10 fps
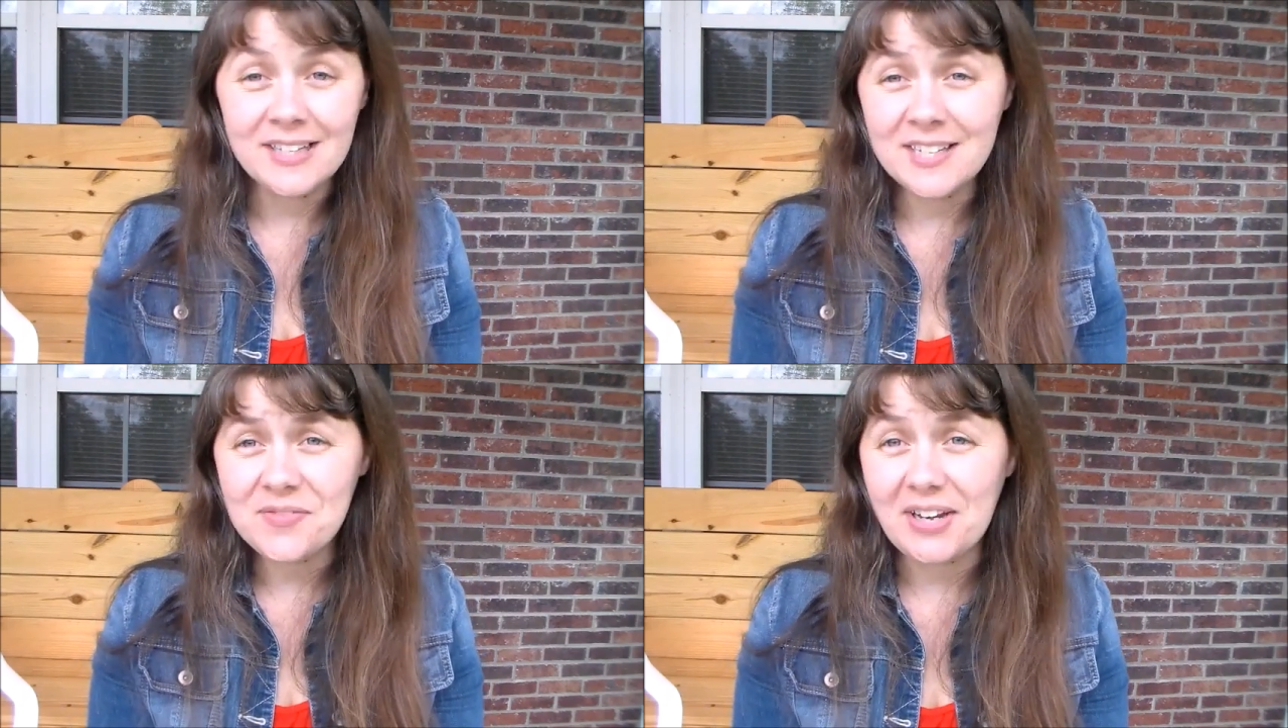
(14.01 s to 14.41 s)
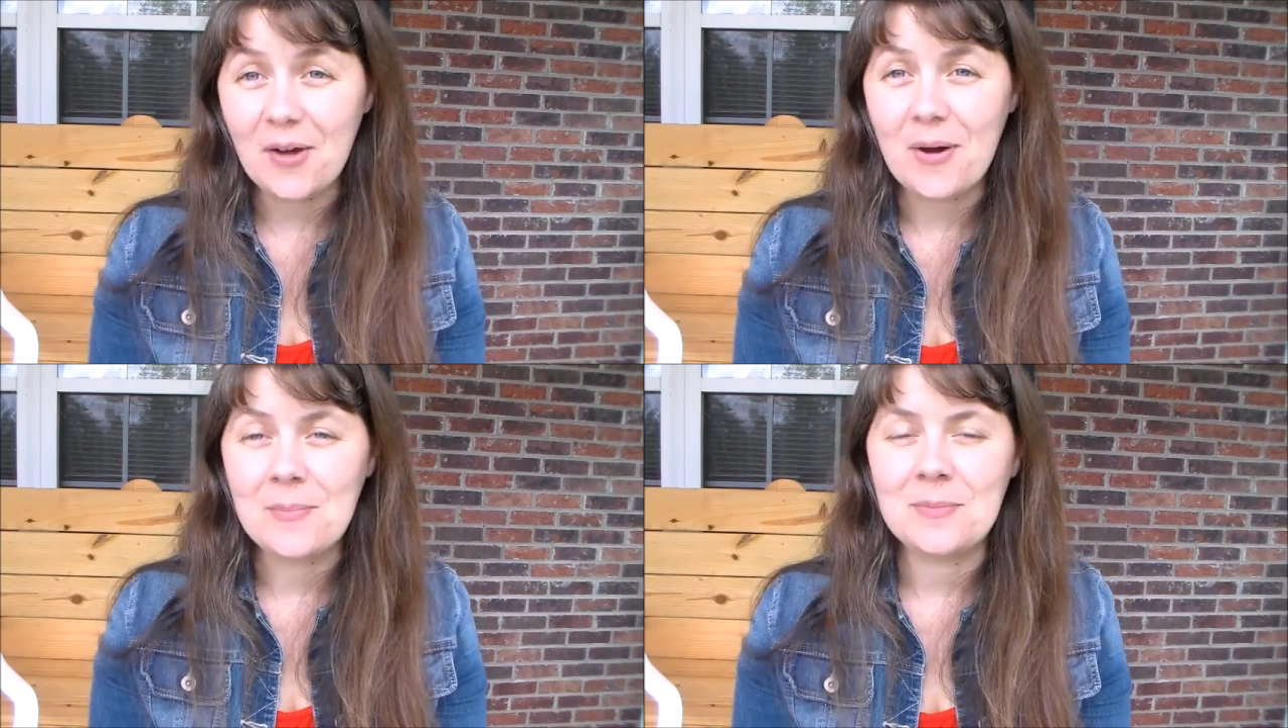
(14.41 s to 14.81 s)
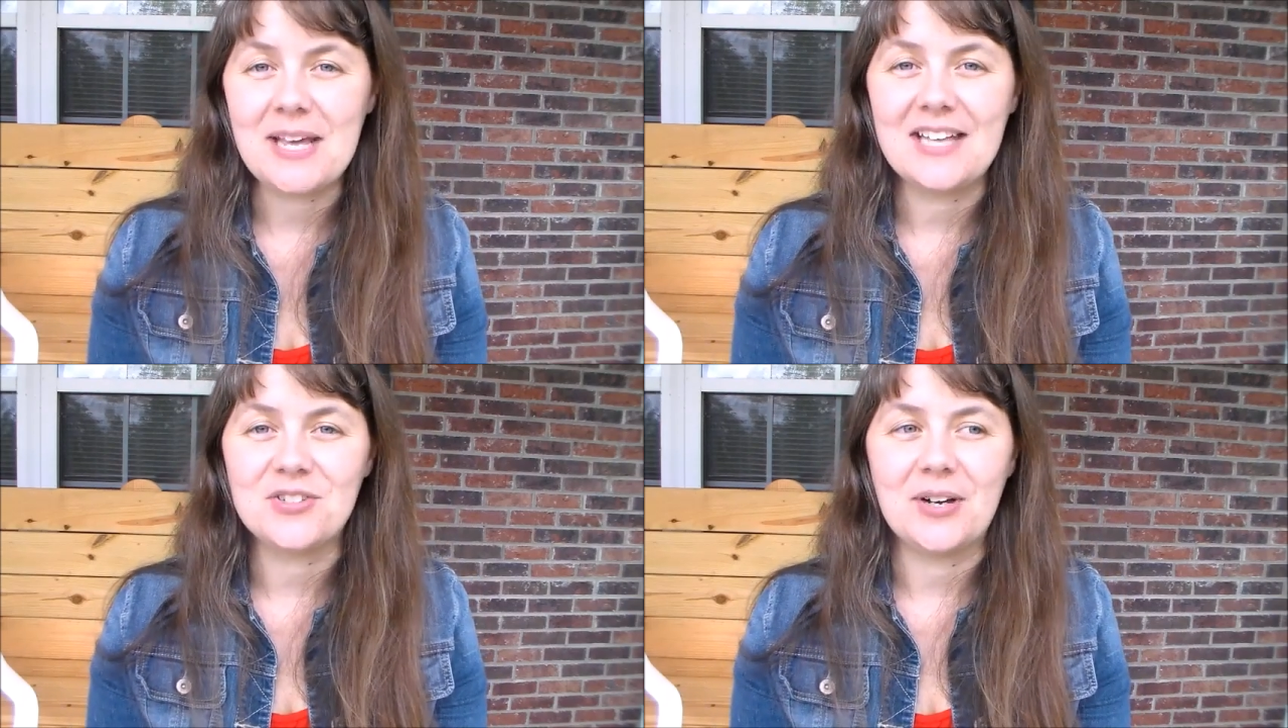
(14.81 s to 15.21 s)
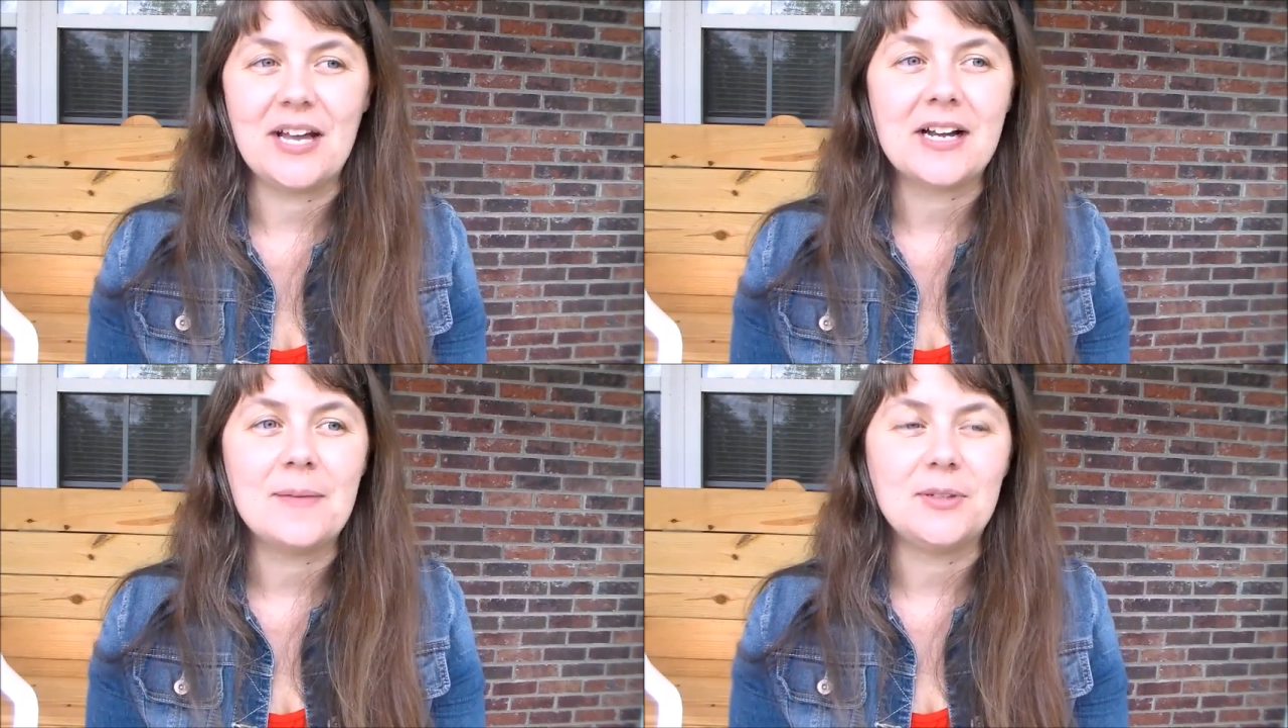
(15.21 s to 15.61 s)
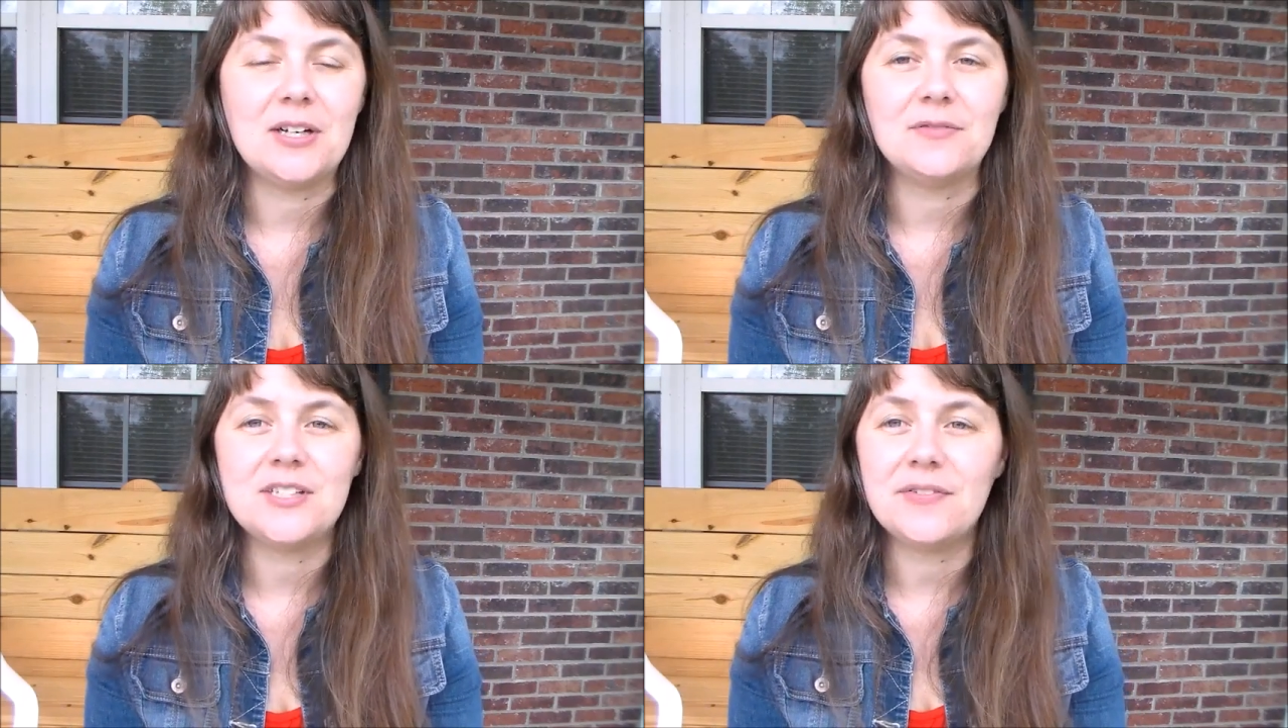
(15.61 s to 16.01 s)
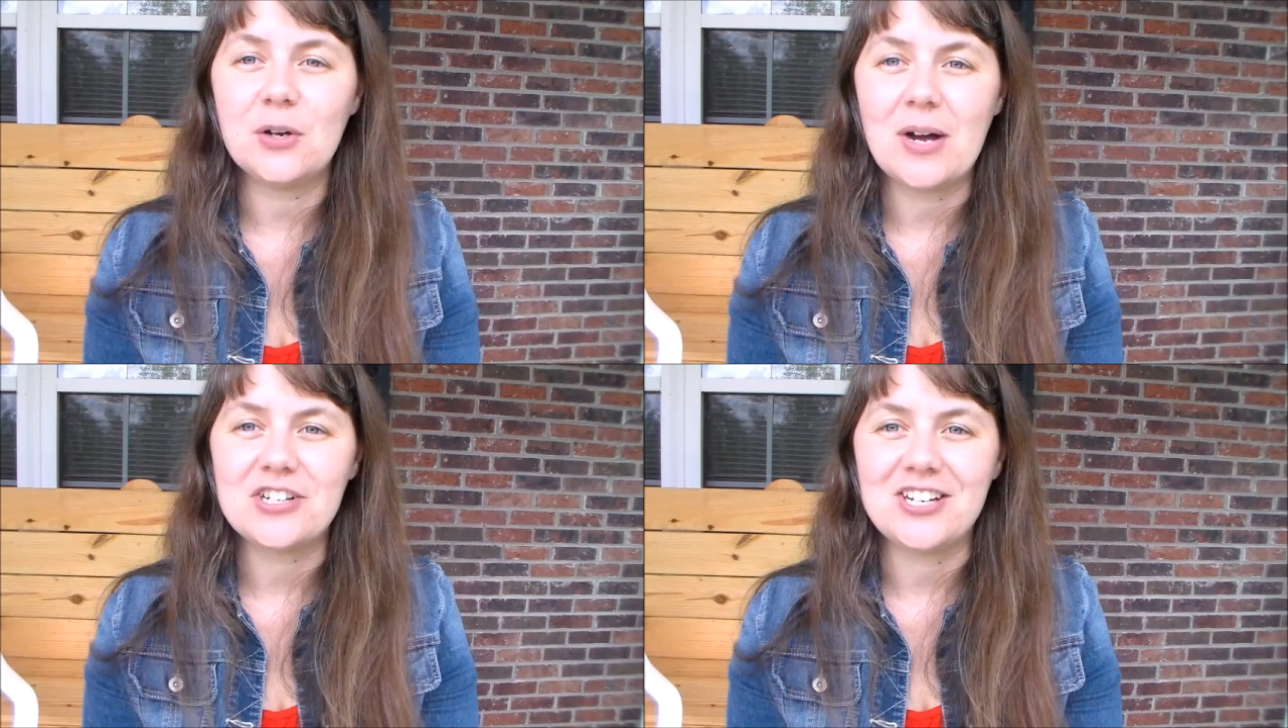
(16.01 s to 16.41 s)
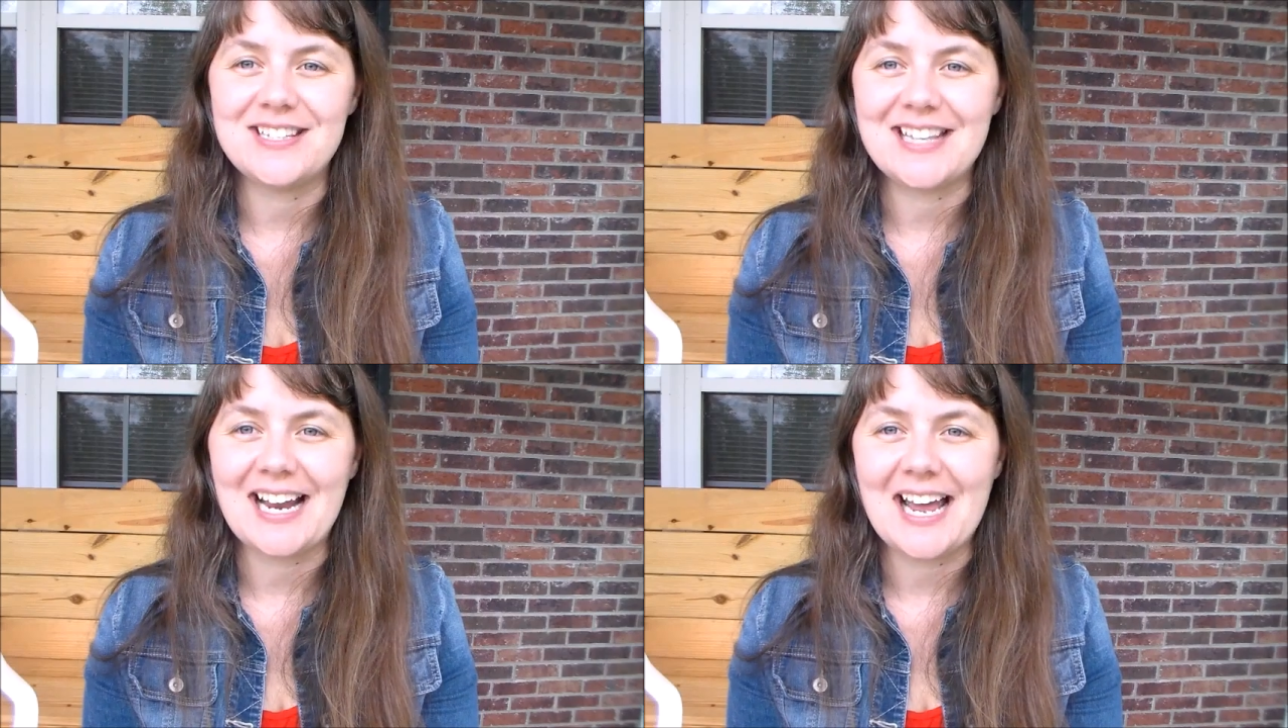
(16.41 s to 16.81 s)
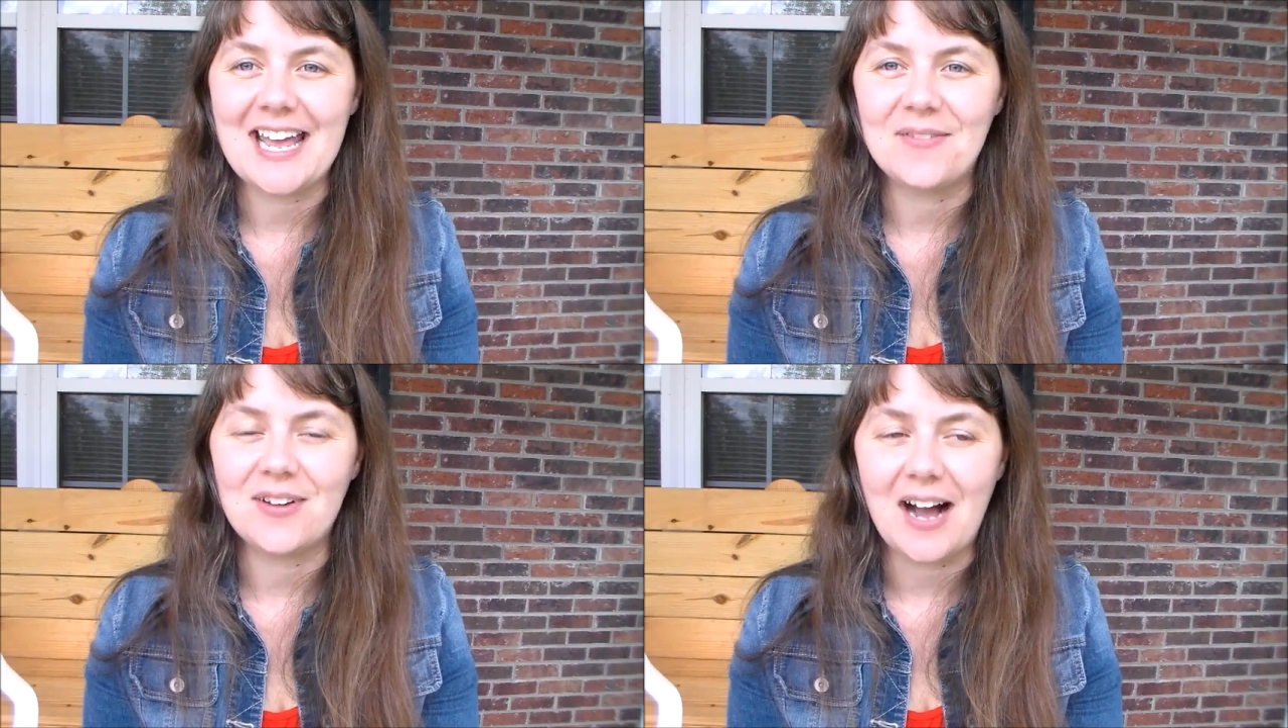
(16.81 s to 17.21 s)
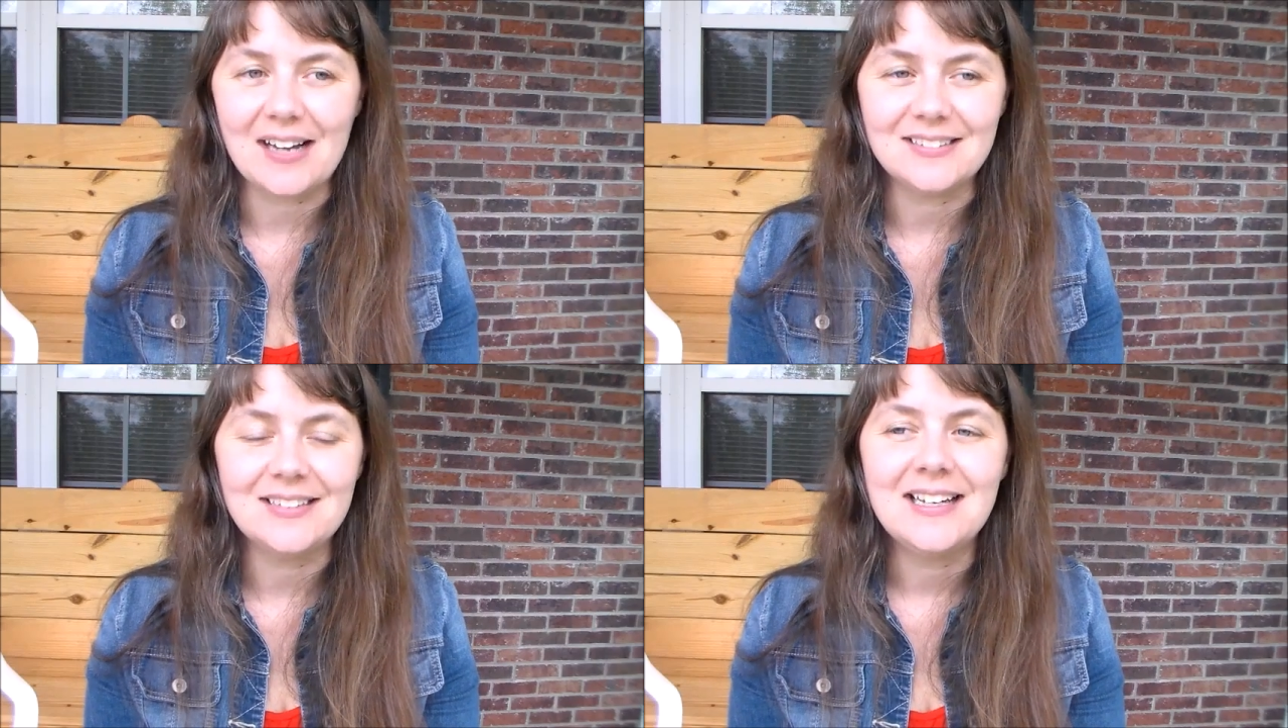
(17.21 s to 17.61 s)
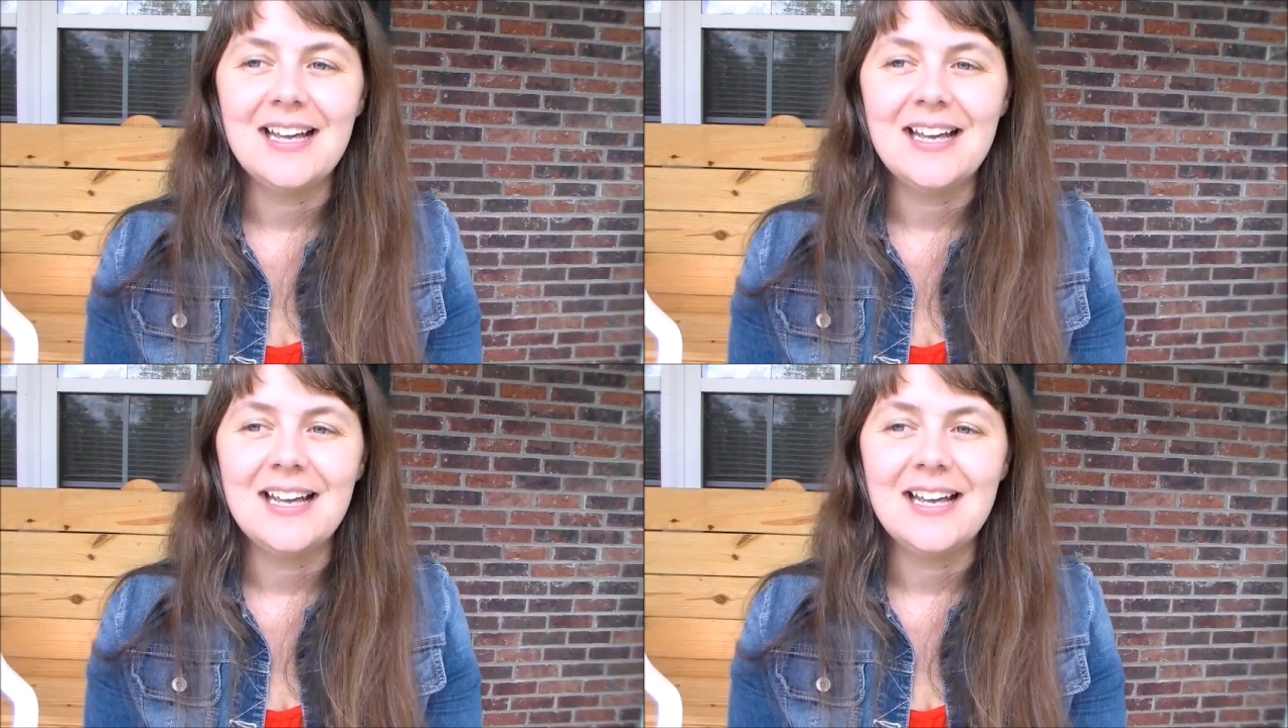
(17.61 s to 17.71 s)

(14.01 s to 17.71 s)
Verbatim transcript: In this video, I'm going to be answering a couple of different questions that I have gotten.